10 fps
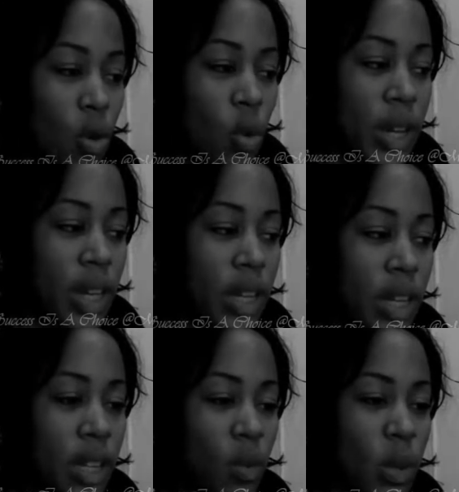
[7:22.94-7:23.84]

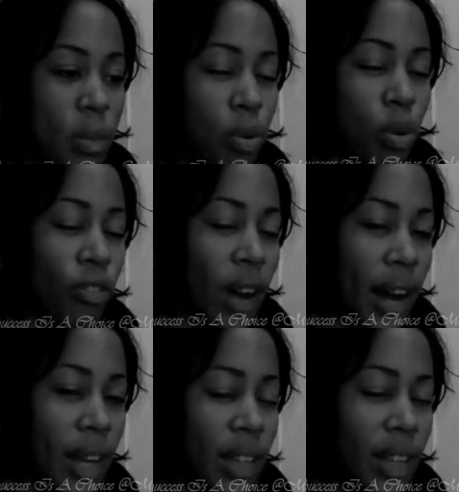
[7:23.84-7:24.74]
We we
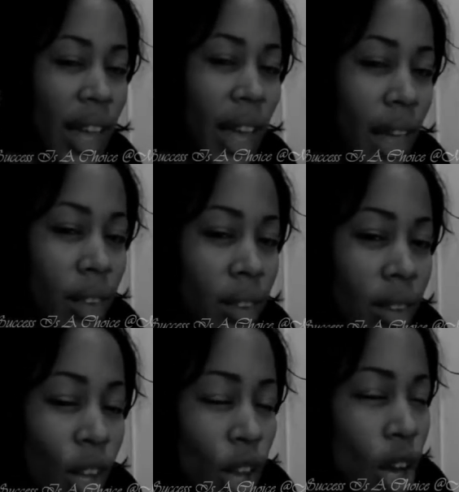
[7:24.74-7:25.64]
provide help.
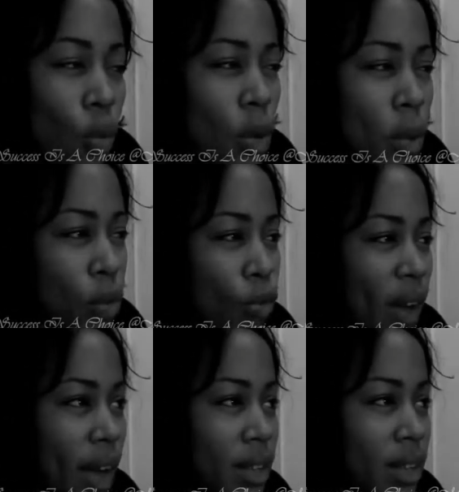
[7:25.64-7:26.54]
We
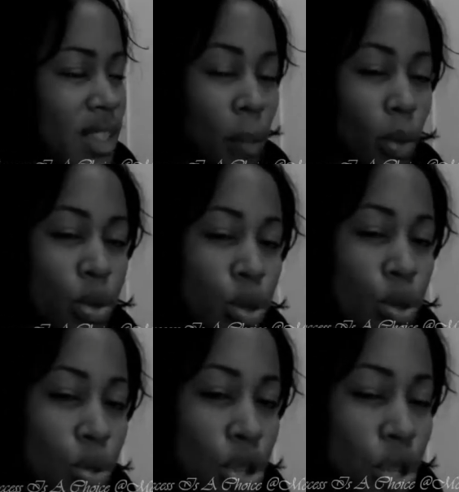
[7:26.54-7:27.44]
provide simple
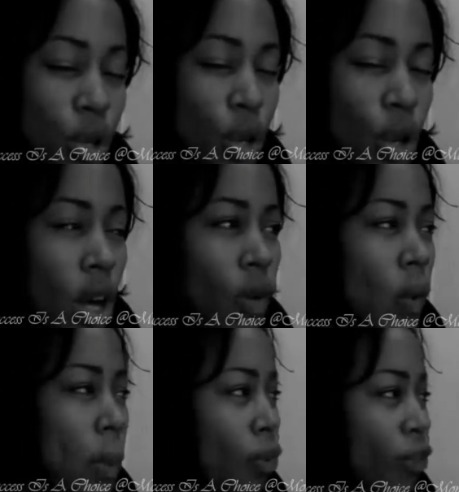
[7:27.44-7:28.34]
solution.
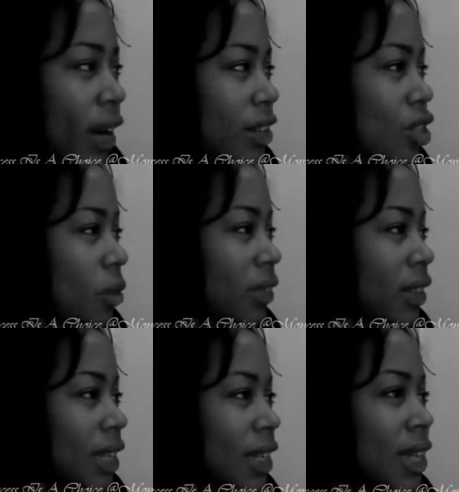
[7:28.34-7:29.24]
We provide
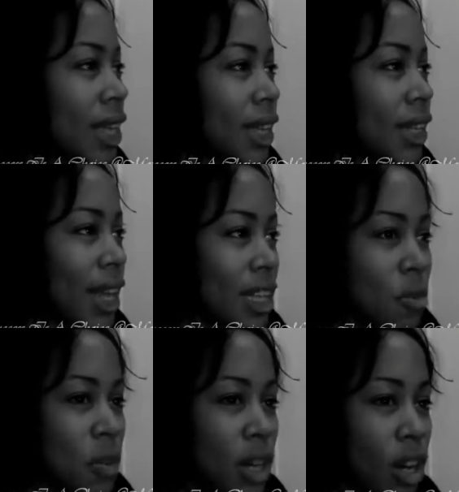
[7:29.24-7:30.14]
something
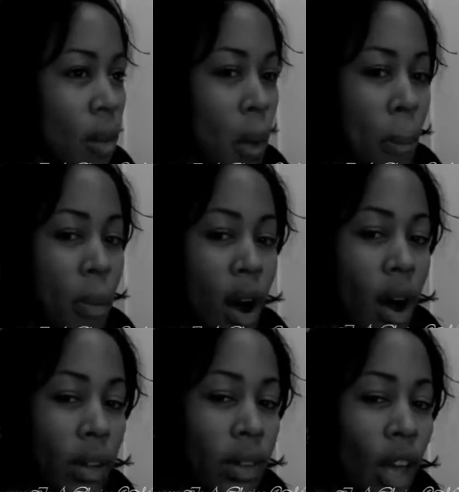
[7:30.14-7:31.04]
that's become a
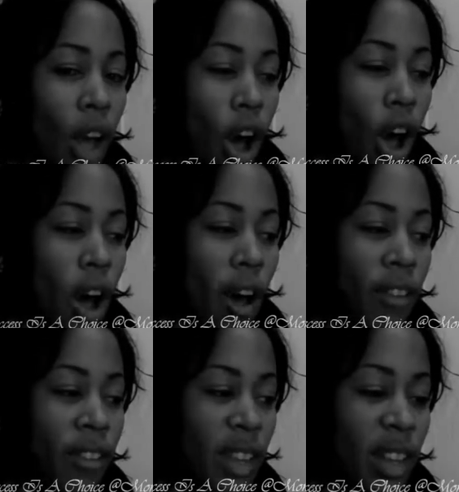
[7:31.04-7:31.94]
part
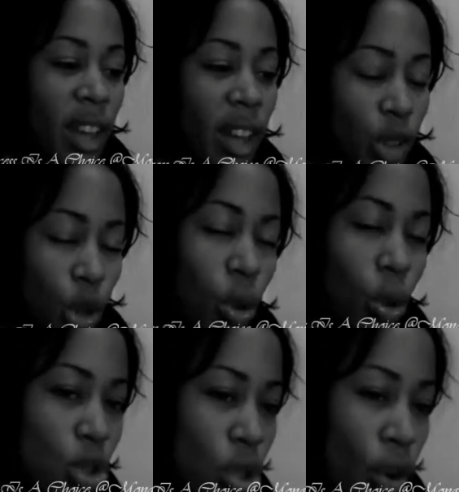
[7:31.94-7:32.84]
of uh, the
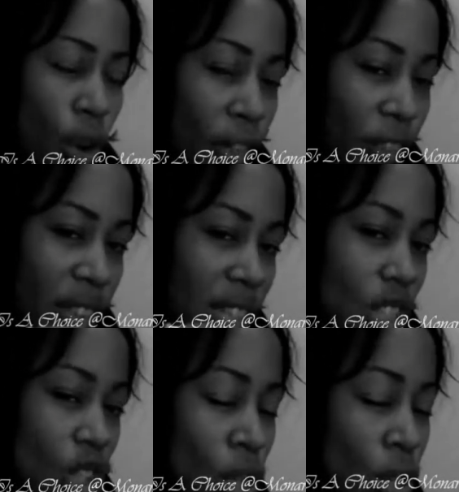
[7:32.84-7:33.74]
culture of
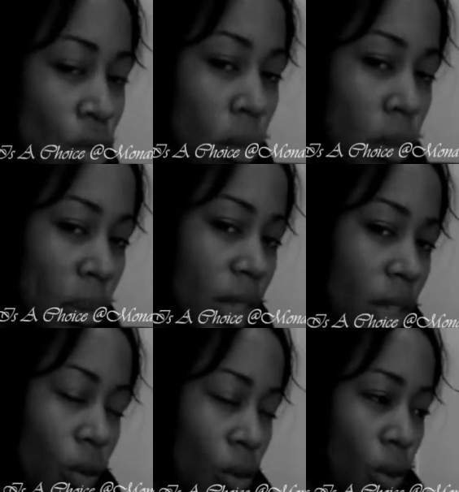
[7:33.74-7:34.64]
each human
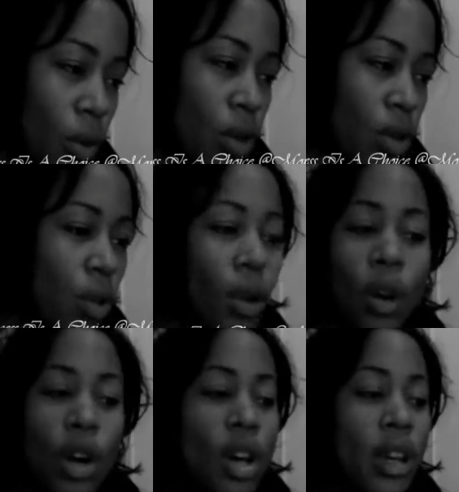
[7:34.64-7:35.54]
being on earth you
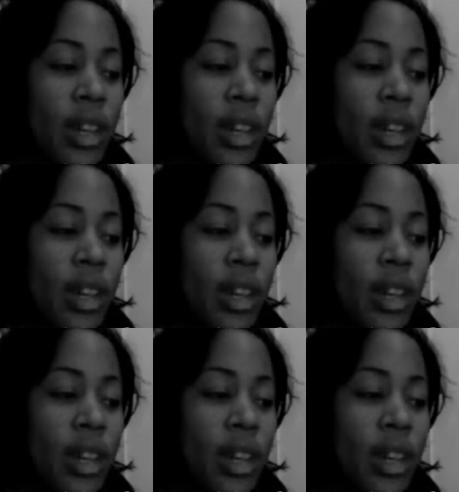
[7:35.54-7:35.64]
know